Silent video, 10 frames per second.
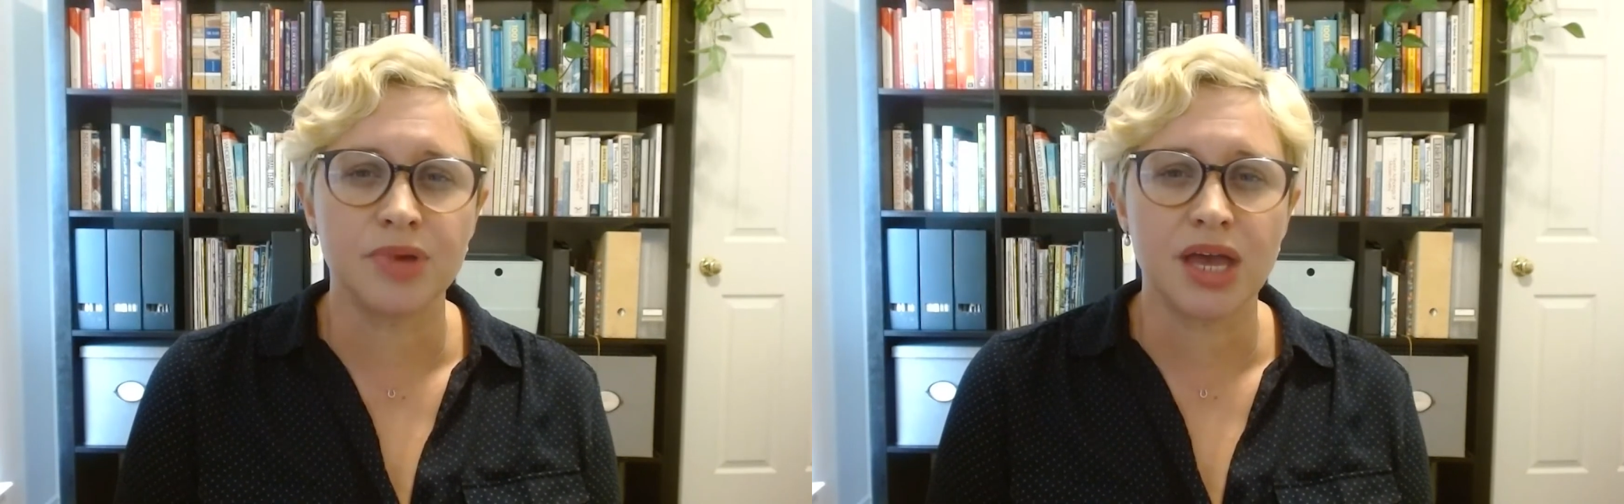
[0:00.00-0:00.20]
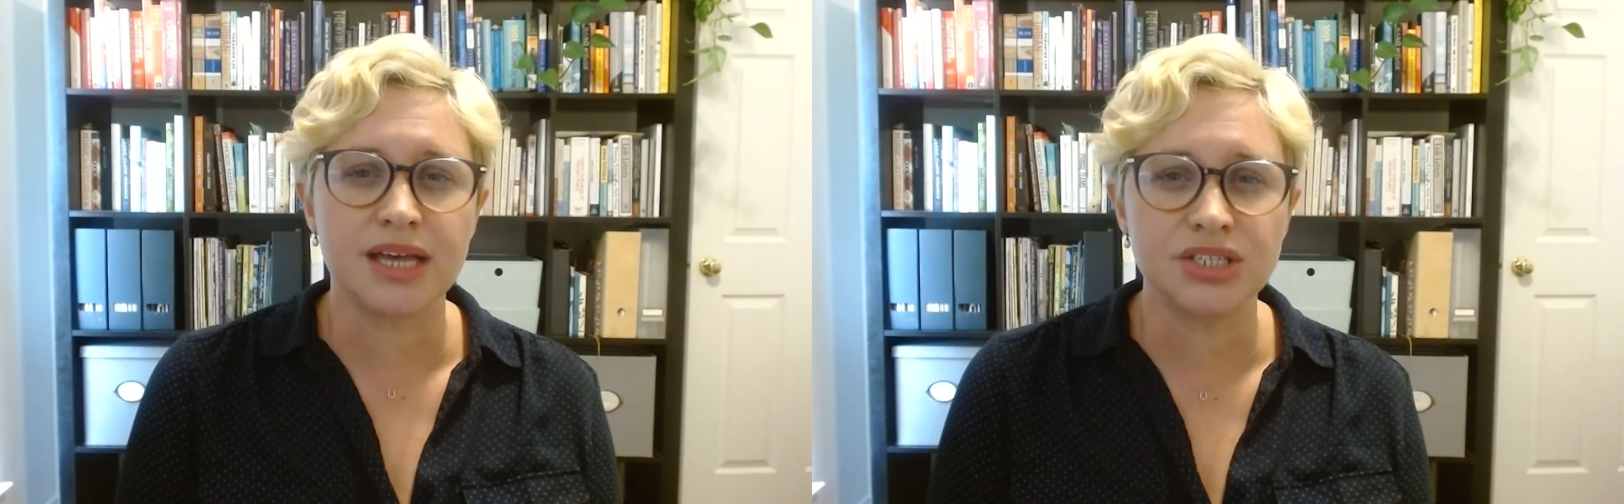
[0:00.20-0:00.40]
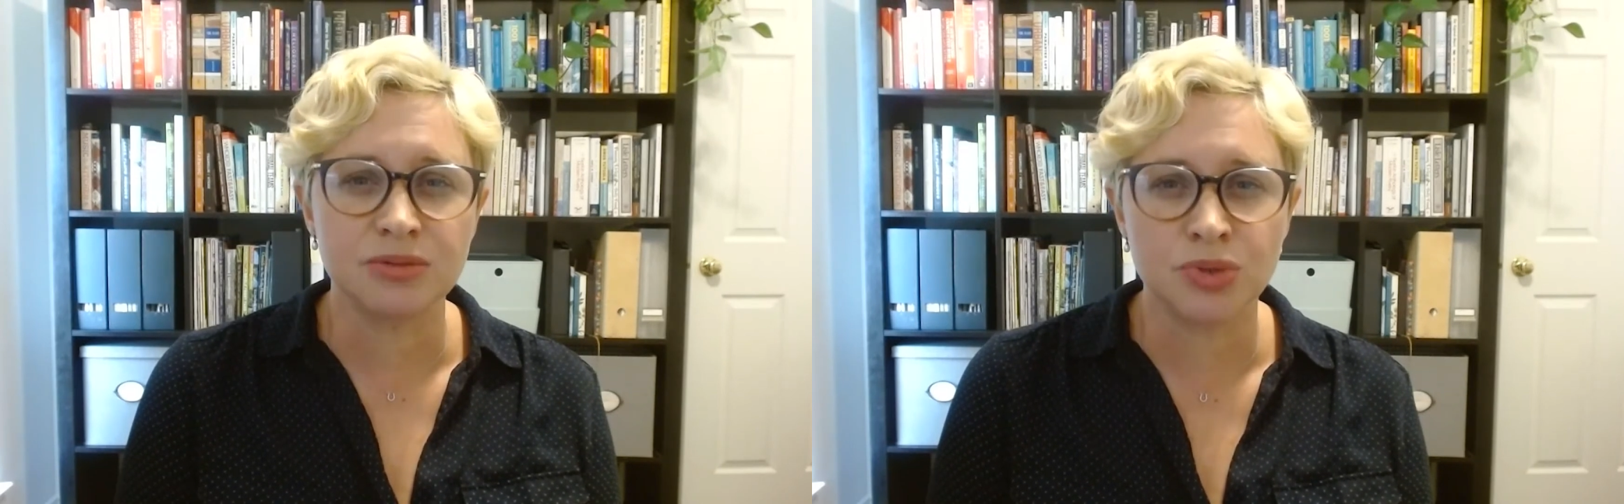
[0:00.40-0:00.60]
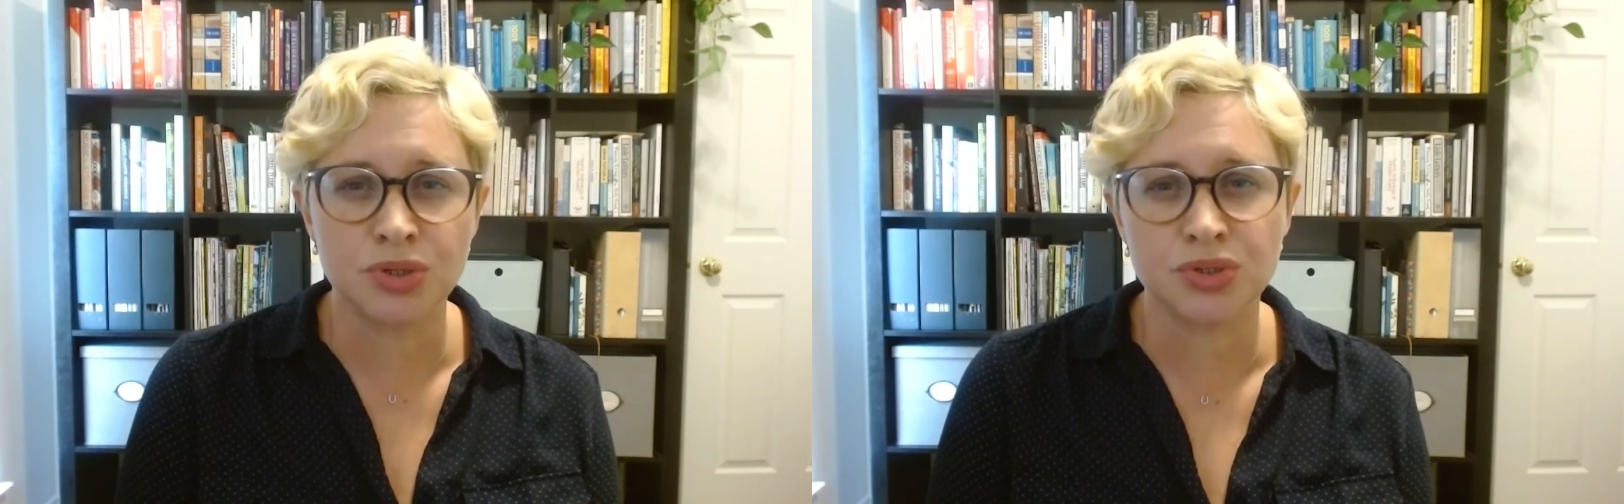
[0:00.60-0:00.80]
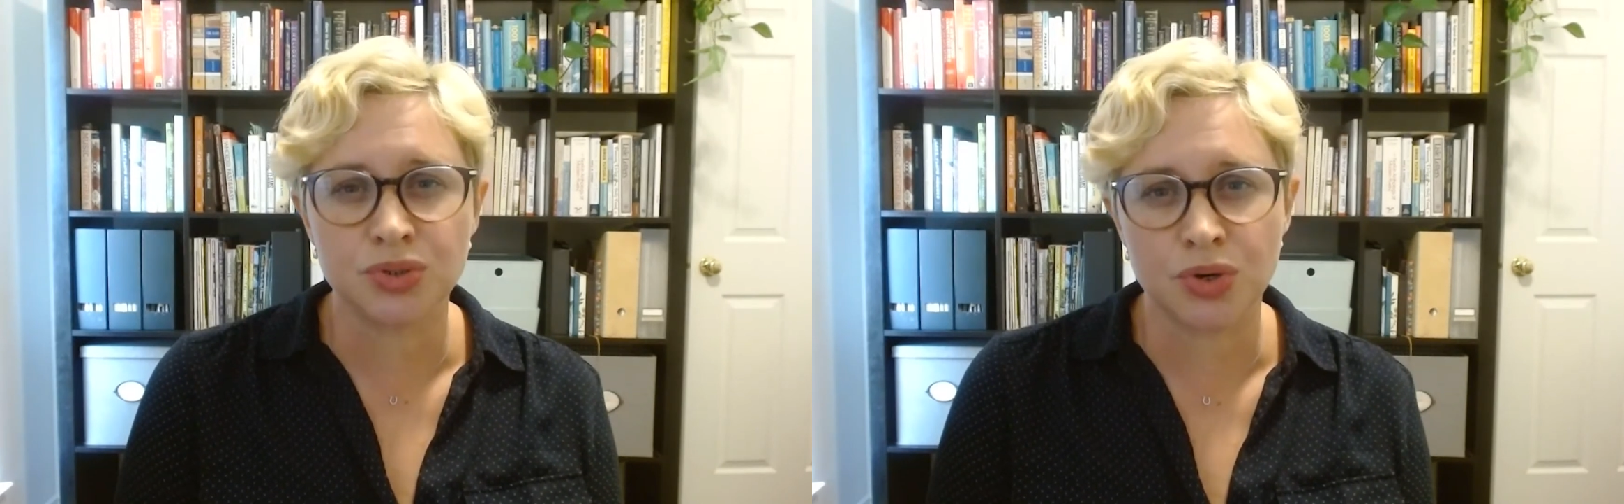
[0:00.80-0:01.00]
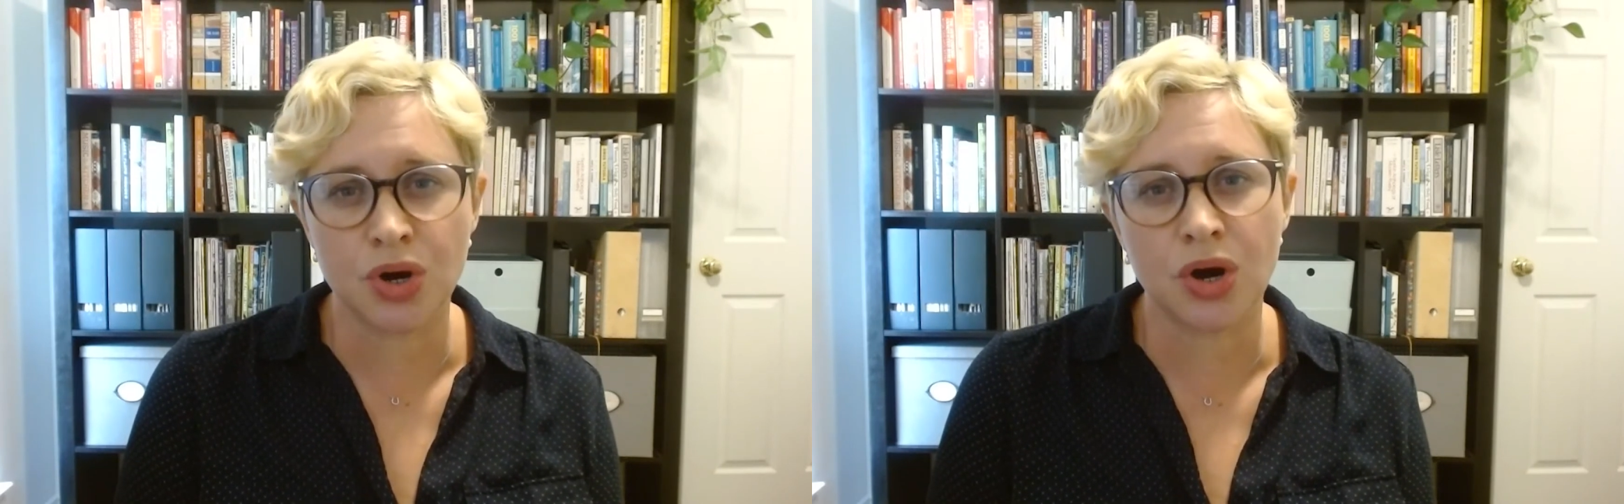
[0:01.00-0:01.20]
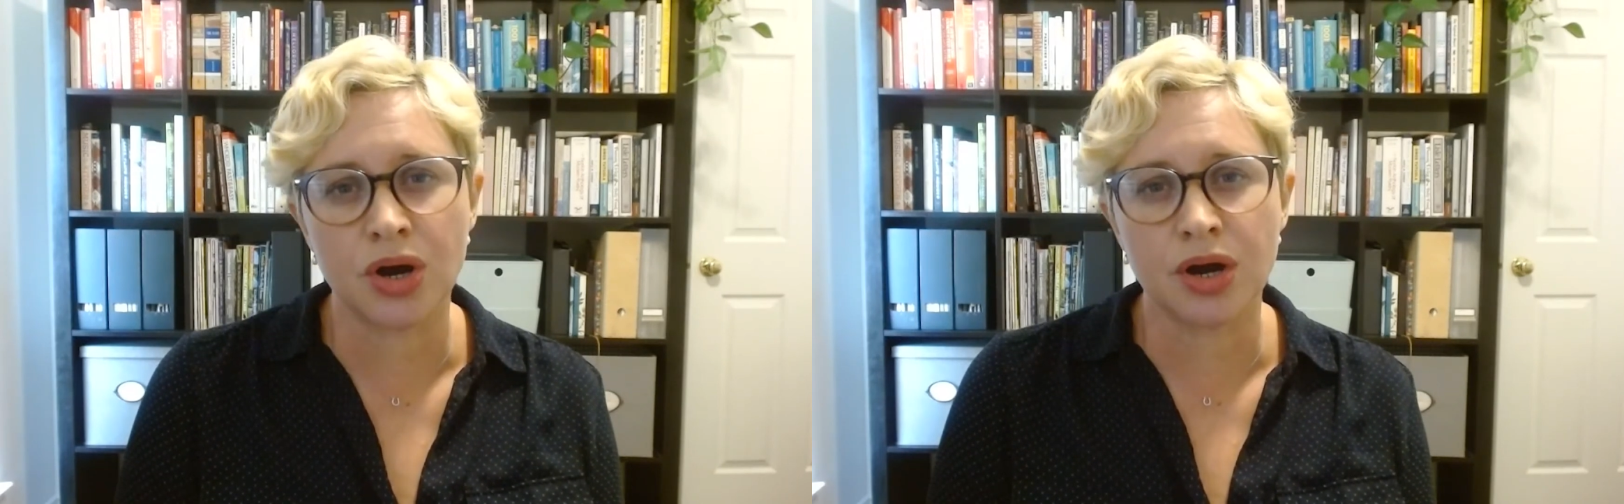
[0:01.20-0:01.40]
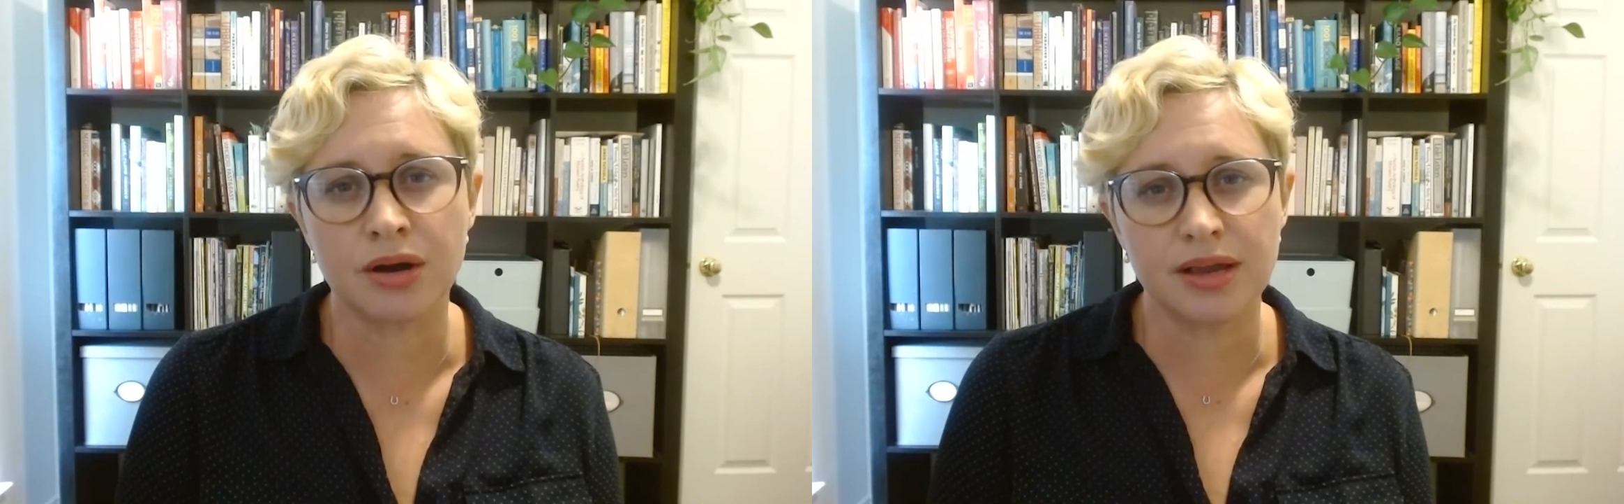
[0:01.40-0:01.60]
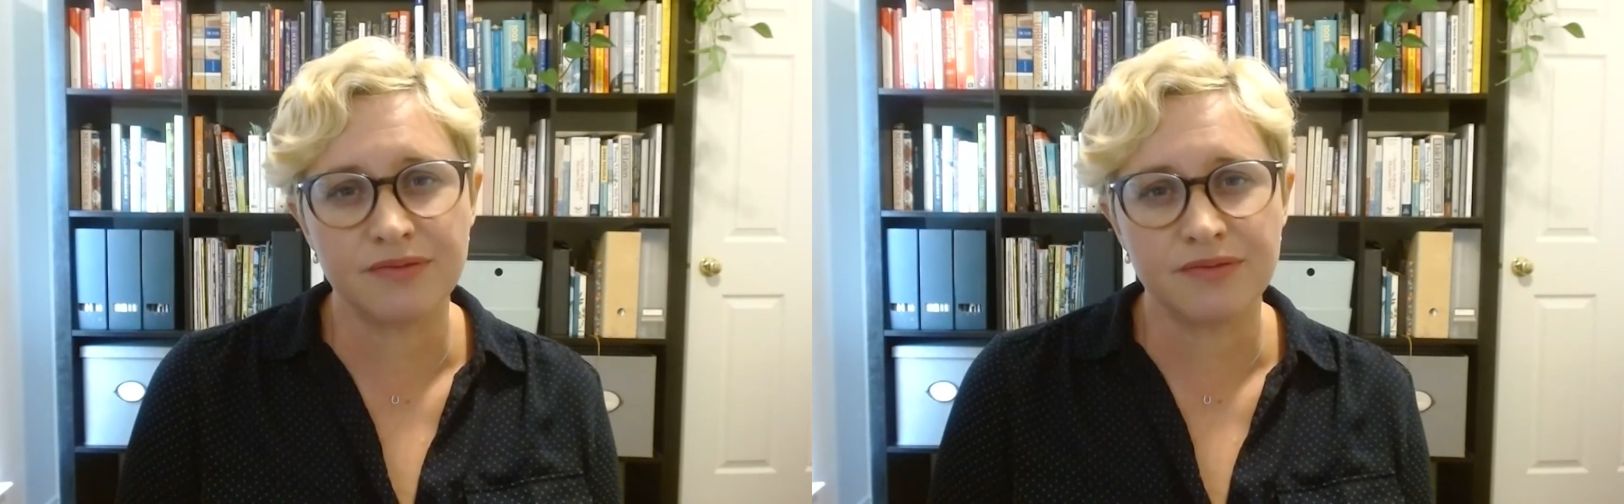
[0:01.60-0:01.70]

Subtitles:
customers or our